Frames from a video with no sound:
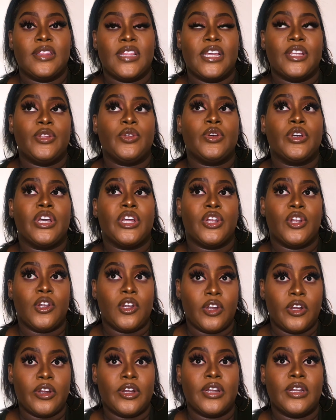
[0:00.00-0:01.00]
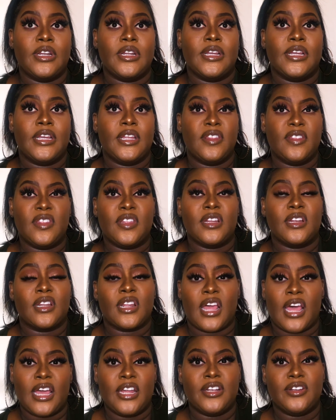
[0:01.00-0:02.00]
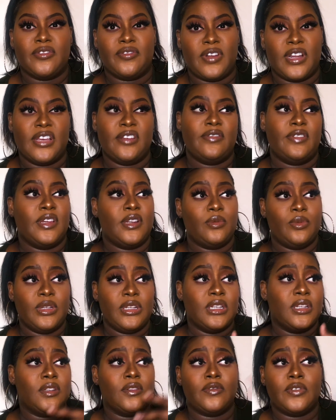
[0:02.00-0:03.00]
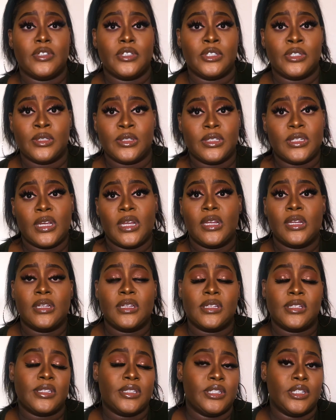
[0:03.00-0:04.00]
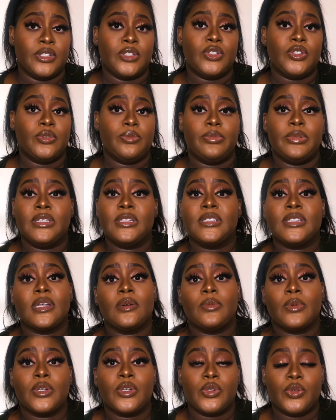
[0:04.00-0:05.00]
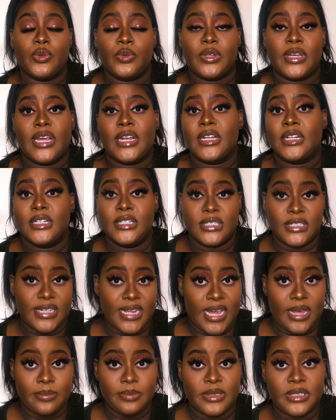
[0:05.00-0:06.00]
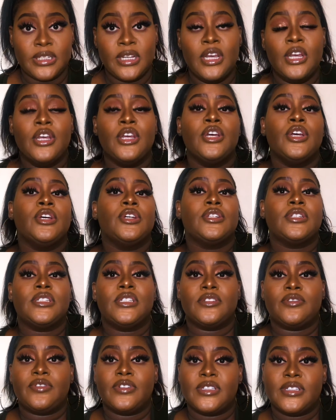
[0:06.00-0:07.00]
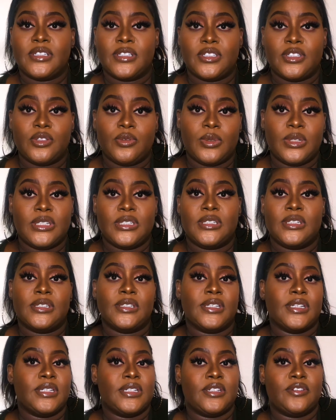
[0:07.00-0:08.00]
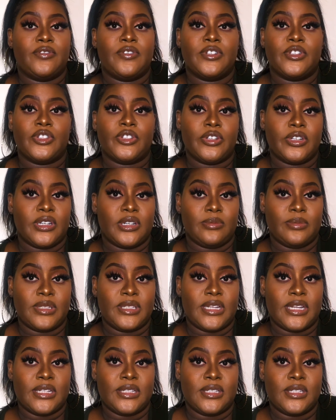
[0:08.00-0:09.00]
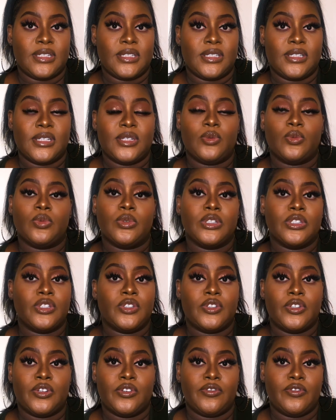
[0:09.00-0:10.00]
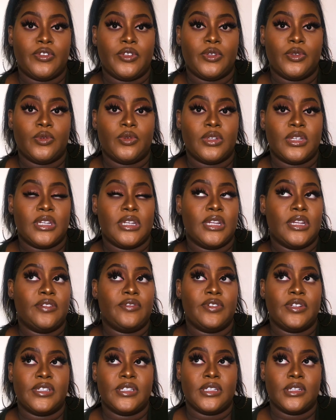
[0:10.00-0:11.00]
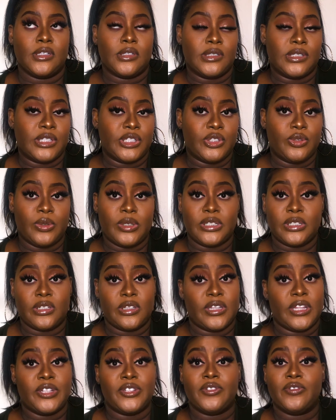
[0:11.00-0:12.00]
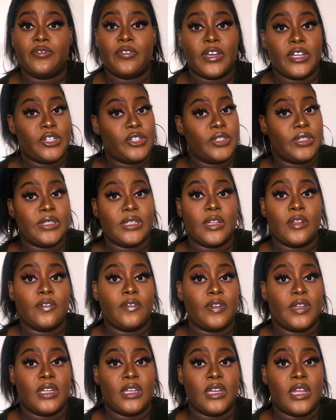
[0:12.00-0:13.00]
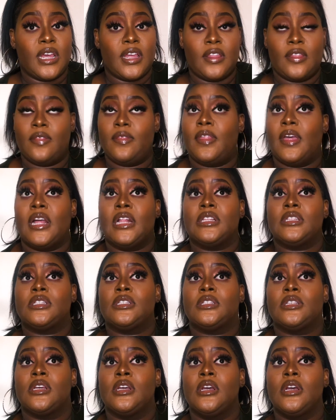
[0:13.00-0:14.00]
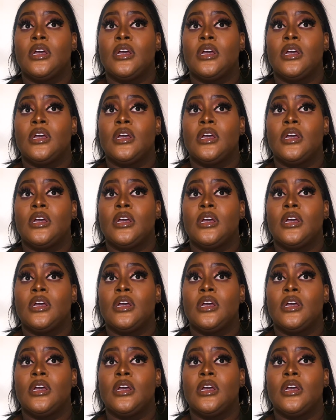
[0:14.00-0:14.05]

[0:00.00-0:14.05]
that you can learn in that kind of life that we live in today is just to be someone who can adapt to different situations and different circumstances. It will serve you in every single situation that you find yourself in, and that's